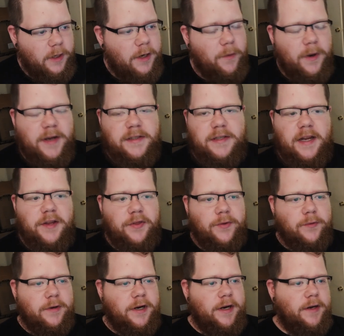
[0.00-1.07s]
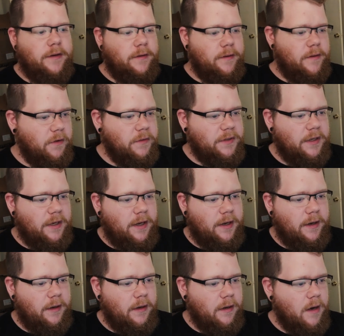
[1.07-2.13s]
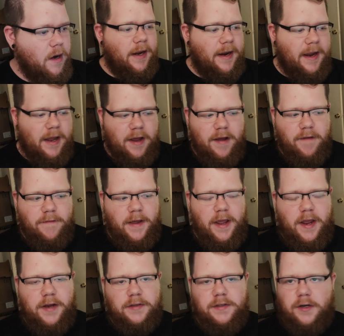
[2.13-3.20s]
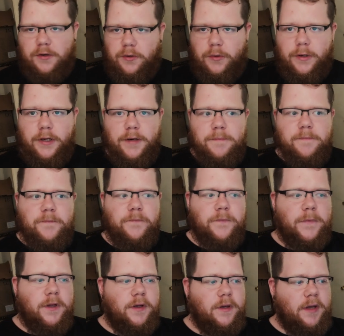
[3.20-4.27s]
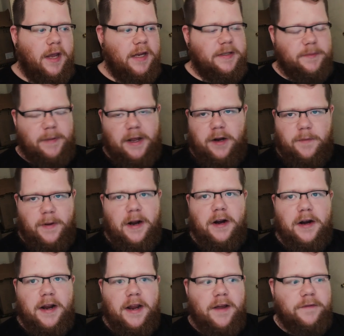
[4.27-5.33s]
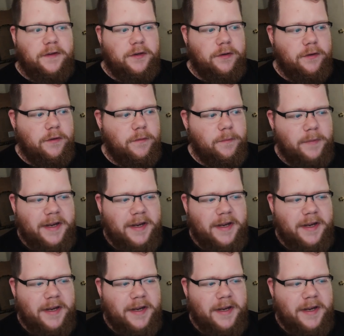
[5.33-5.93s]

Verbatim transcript: But anyways, day three goes on. I have a sirloin. It's about a pound and a half too.